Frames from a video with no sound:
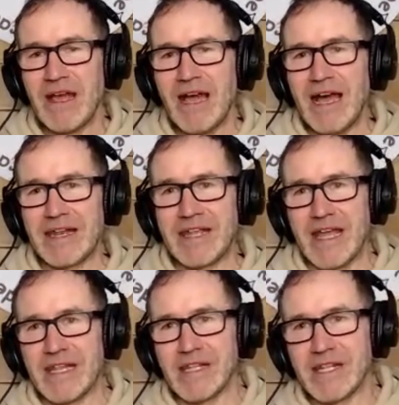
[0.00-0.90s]
And
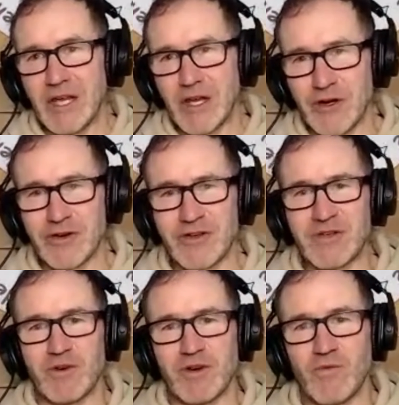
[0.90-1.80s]
then the others
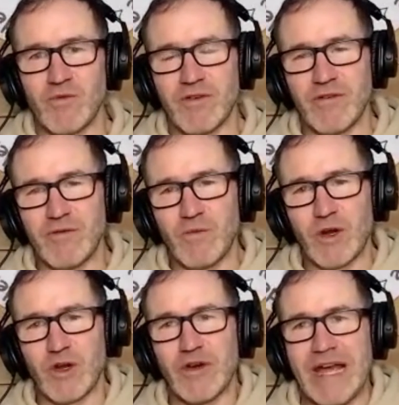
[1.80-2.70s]
were
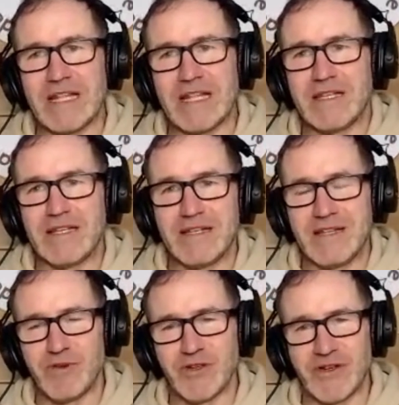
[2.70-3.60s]
going at the
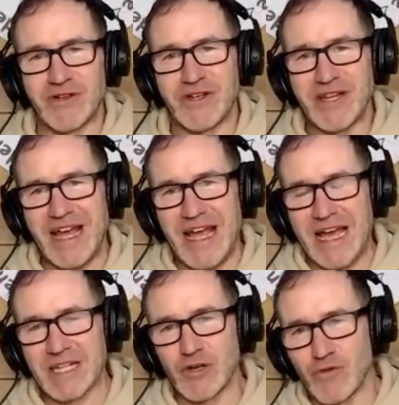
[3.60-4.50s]
buzzard
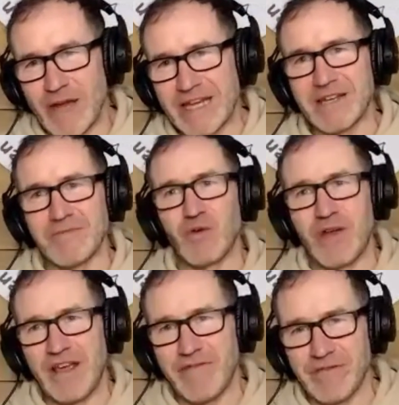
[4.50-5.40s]
and directing them
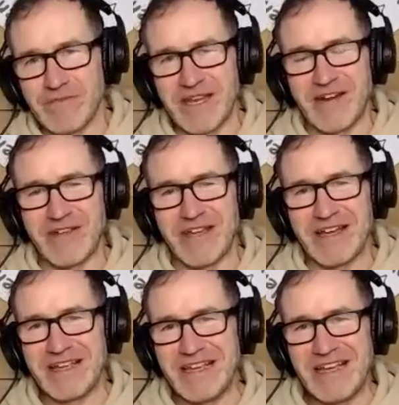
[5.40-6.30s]
away from the area.
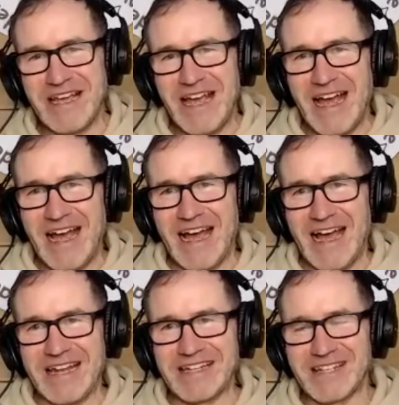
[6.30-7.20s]

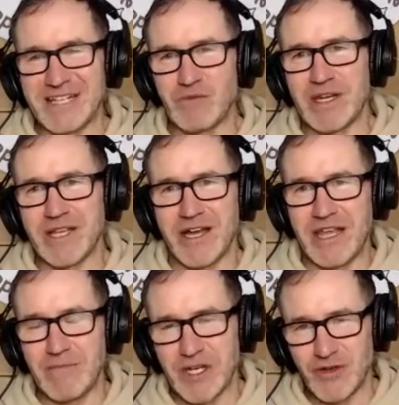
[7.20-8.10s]
And this went on.
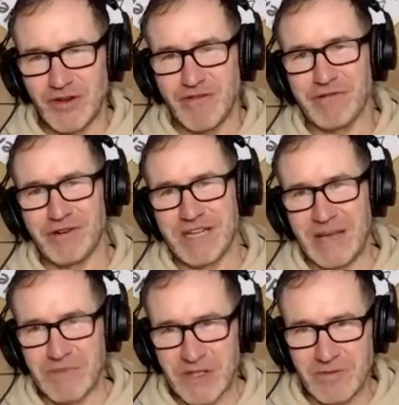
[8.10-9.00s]
He made 3 or 4
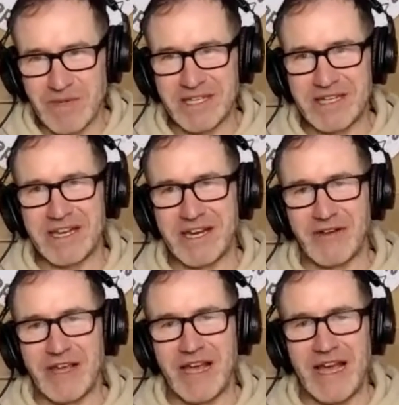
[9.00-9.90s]
attempts to come into the
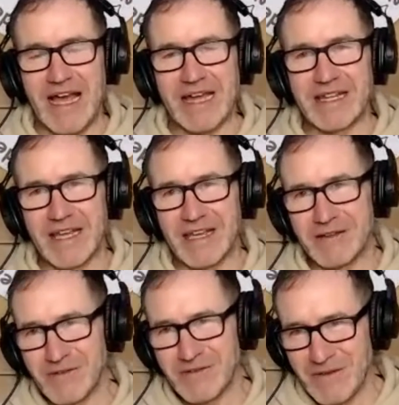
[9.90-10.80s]
area, and they,
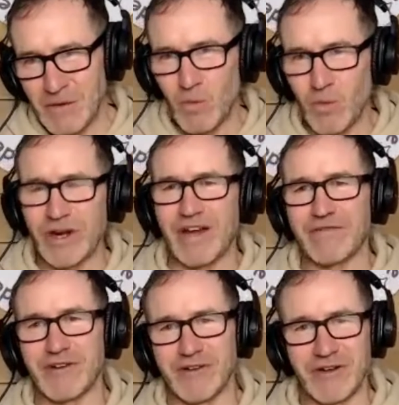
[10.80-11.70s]
one
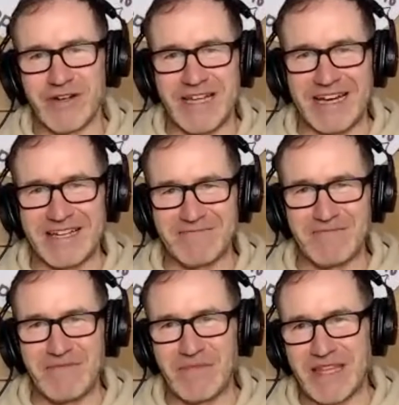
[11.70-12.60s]
after another, attacked
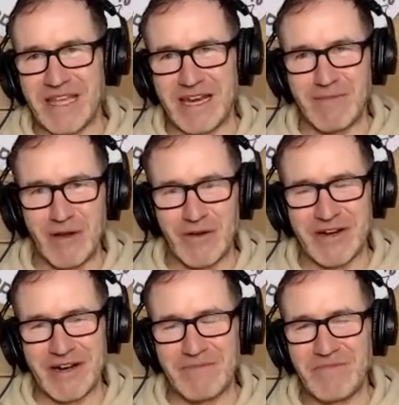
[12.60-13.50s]
him to get him out of
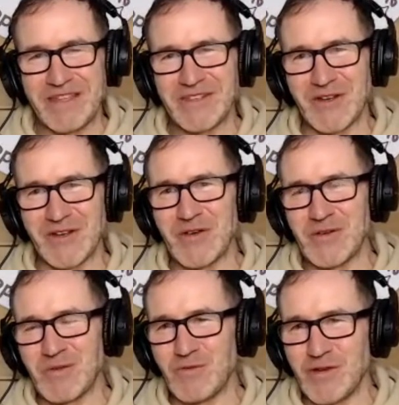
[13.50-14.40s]
there. So
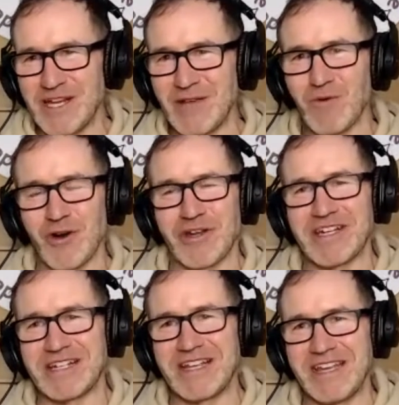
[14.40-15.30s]
really working in
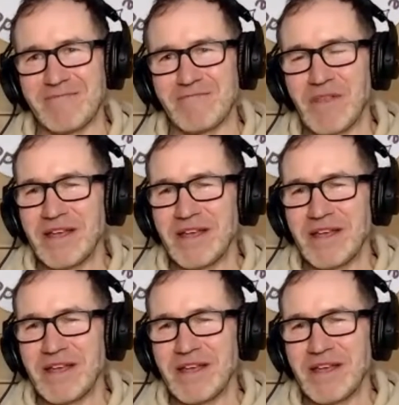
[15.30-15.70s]
a team.